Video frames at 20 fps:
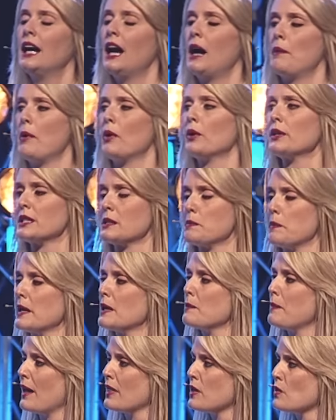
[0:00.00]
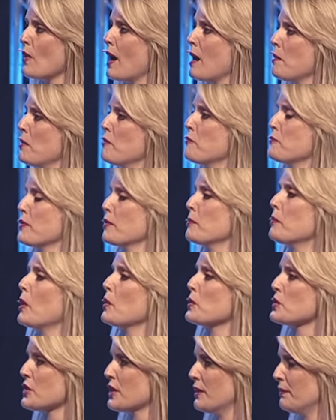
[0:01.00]
I want to speak about the realm of
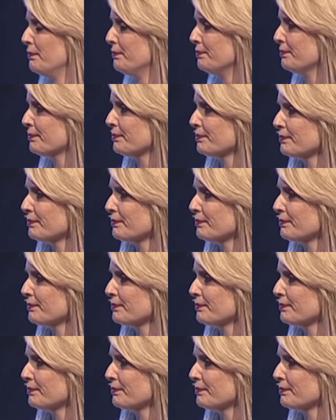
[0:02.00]
promotion.